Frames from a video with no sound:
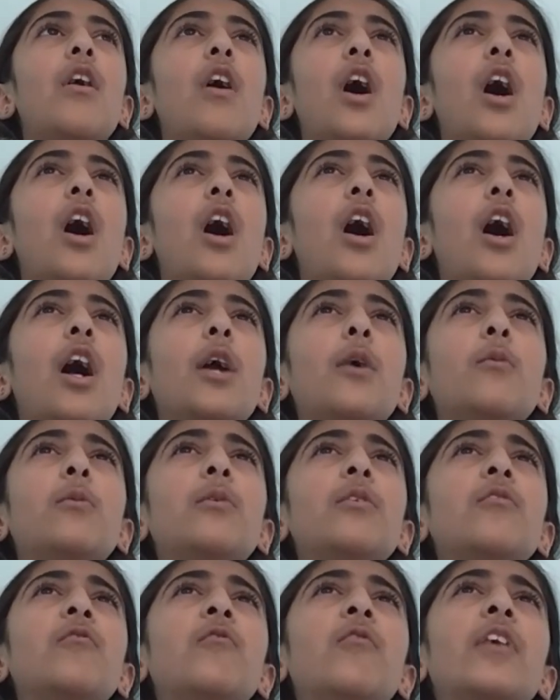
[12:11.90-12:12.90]
I
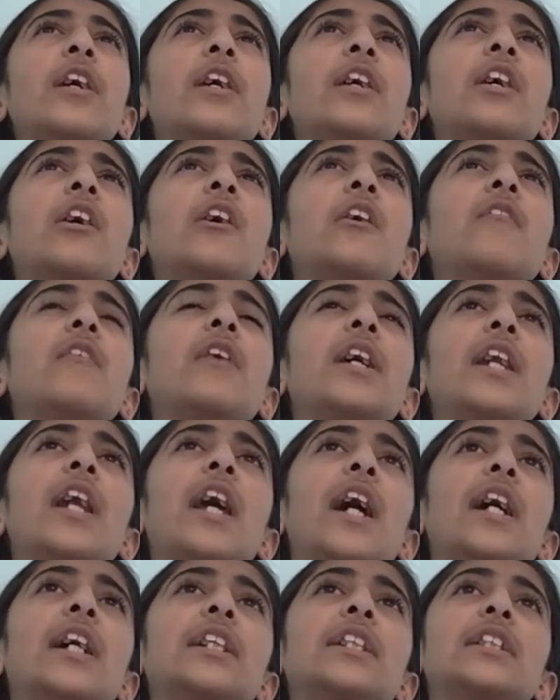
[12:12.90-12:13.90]
would think of it
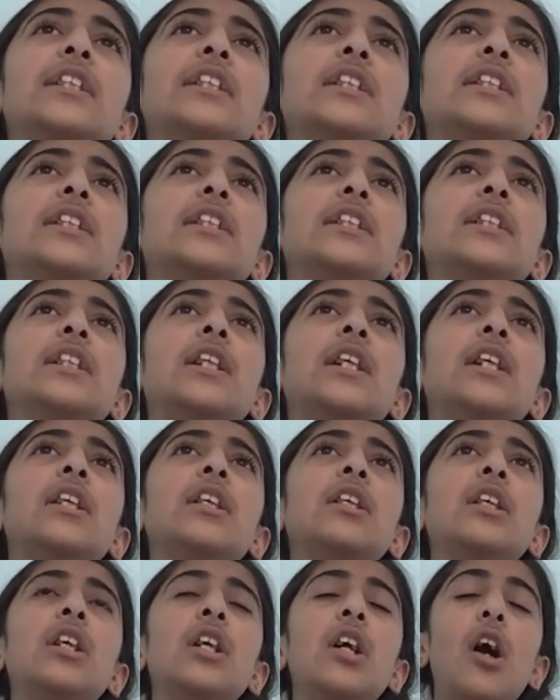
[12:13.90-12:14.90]
as
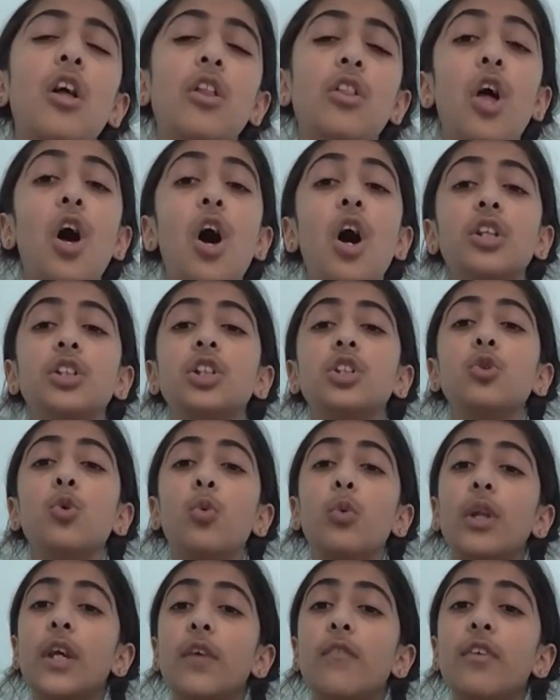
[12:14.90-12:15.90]
a large school.
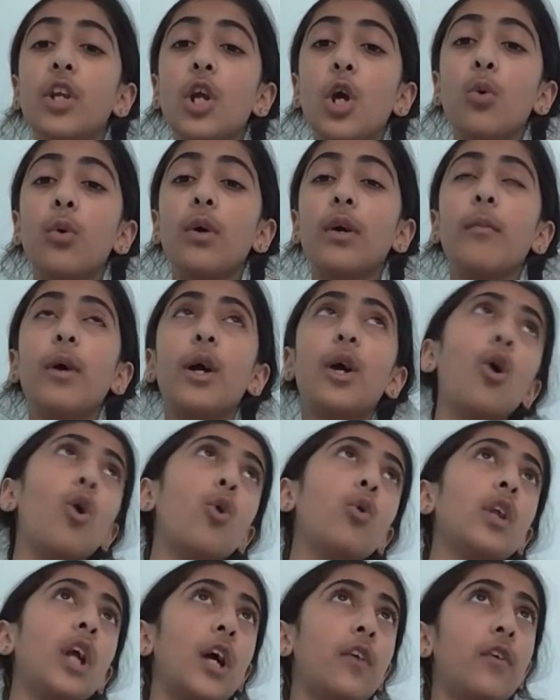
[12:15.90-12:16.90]
Even though my whole
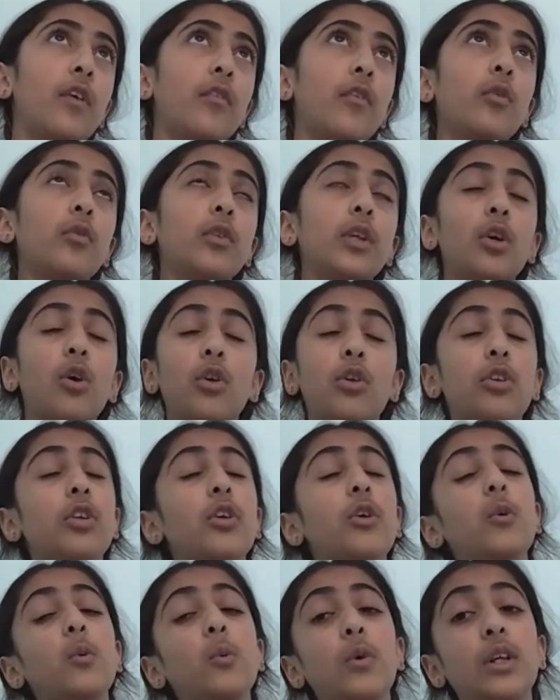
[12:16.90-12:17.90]
life I've only gone
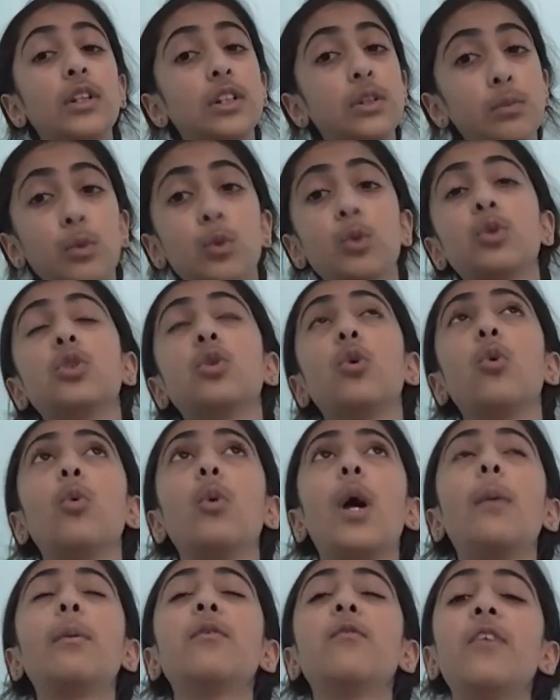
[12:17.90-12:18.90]
to a small school,
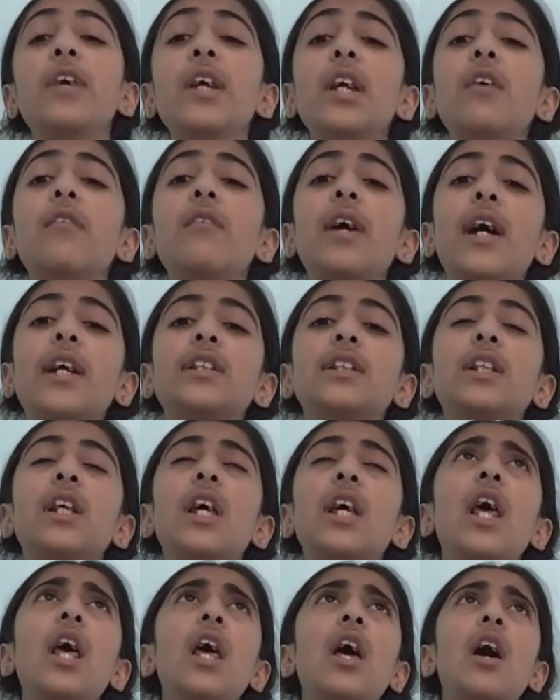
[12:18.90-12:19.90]
I would think of it as
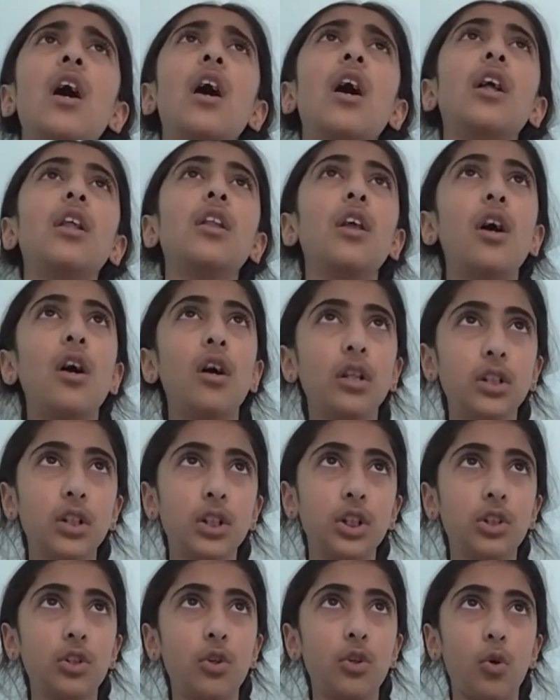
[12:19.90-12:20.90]
a large
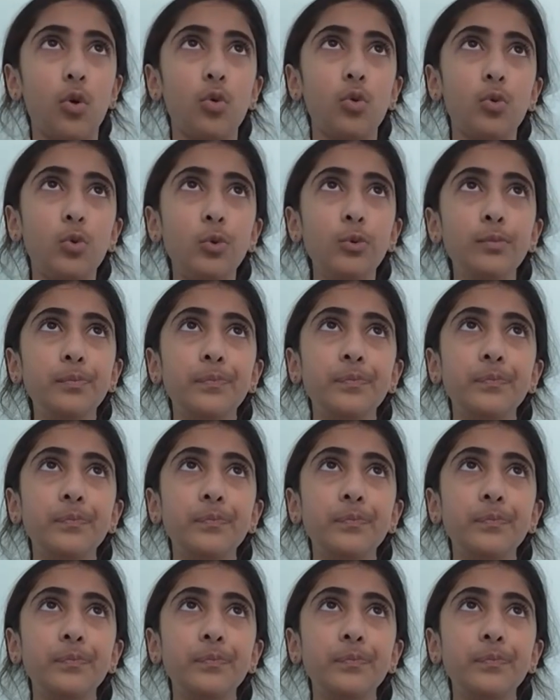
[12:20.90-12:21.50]
school,